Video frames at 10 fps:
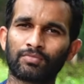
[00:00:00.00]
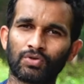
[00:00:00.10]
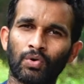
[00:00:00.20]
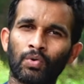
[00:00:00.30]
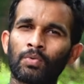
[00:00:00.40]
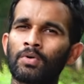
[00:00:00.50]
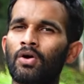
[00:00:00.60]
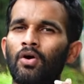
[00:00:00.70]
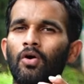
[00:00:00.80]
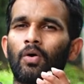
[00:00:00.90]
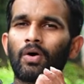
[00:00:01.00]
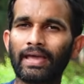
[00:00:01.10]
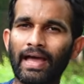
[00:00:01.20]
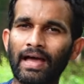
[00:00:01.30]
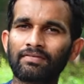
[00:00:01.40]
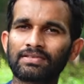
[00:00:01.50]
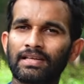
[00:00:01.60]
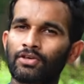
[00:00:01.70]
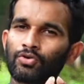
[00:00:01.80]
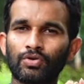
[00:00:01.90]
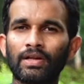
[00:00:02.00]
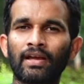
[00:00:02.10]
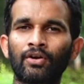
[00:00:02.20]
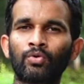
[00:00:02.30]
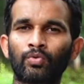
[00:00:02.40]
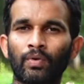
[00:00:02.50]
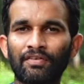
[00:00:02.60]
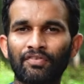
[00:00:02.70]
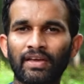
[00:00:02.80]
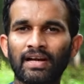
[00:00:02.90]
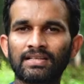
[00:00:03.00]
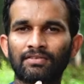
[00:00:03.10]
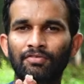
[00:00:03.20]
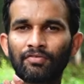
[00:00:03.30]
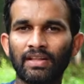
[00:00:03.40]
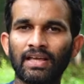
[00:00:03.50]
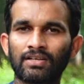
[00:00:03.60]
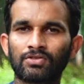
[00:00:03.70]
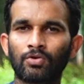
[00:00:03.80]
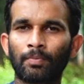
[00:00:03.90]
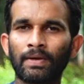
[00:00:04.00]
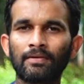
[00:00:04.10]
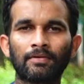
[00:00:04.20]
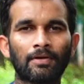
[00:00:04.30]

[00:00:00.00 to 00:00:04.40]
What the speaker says: So all I have is, like, usually I do 25 yards and 50 yards grouping,